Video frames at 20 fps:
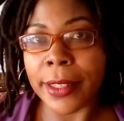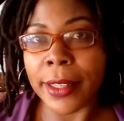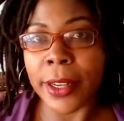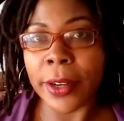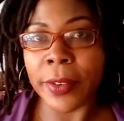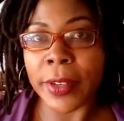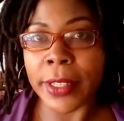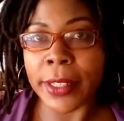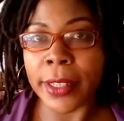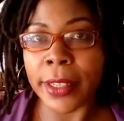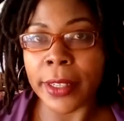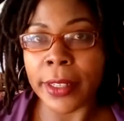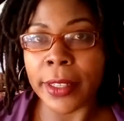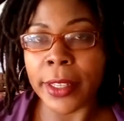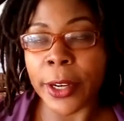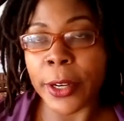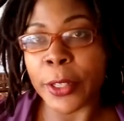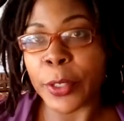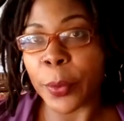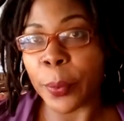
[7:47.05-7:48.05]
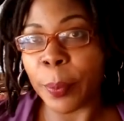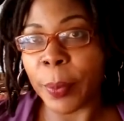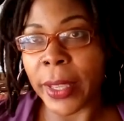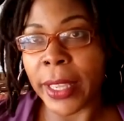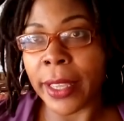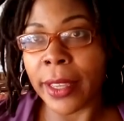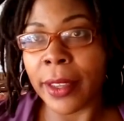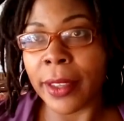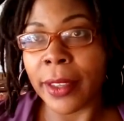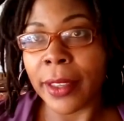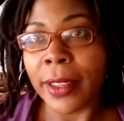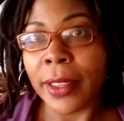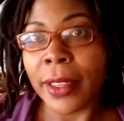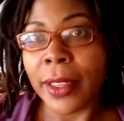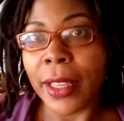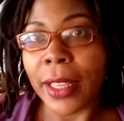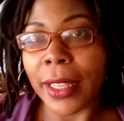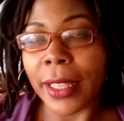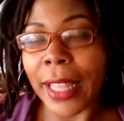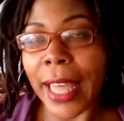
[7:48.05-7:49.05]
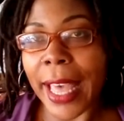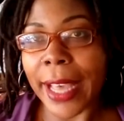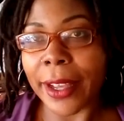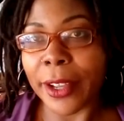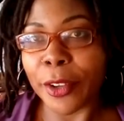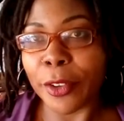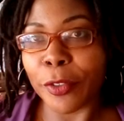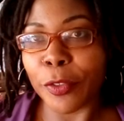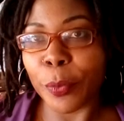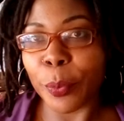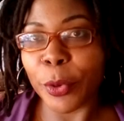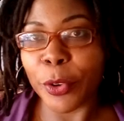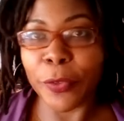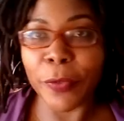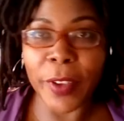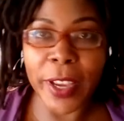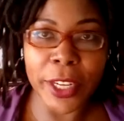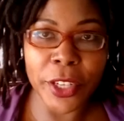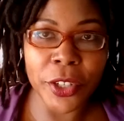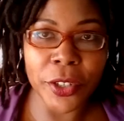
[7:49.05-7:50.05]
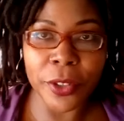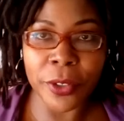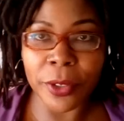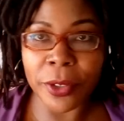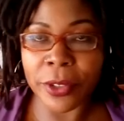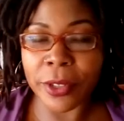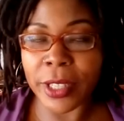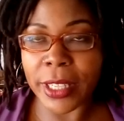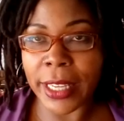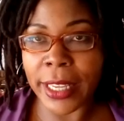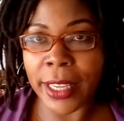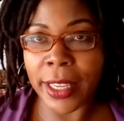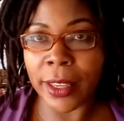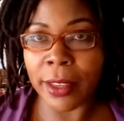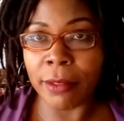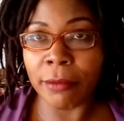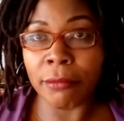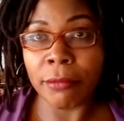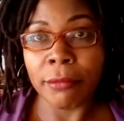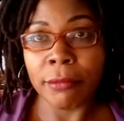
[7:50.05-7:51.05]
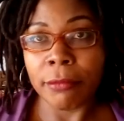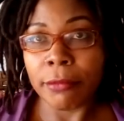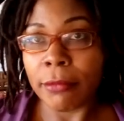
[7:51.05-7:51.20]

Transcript: There's a big lack of professionals in